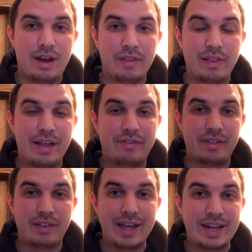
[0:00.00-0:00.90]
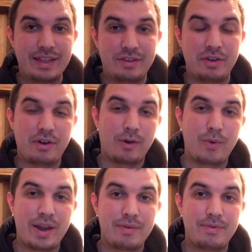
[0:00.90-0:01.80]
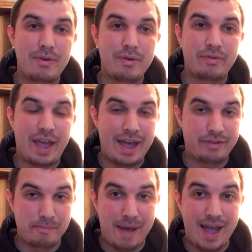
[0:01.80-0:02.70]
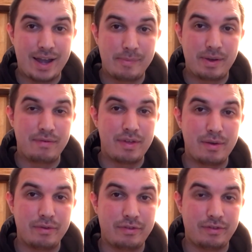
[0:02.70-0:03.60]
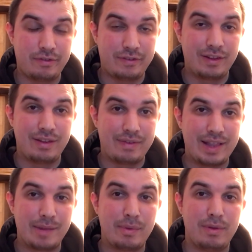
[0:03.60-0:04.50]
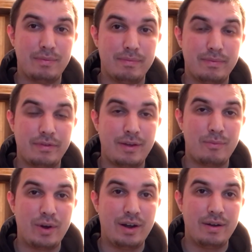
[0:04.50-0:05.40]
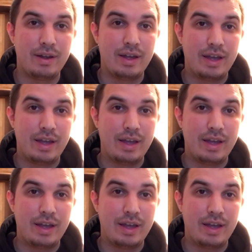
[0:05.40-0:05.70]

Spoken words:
unless the lady that took our wedding photos has a backup of those still available somewhere,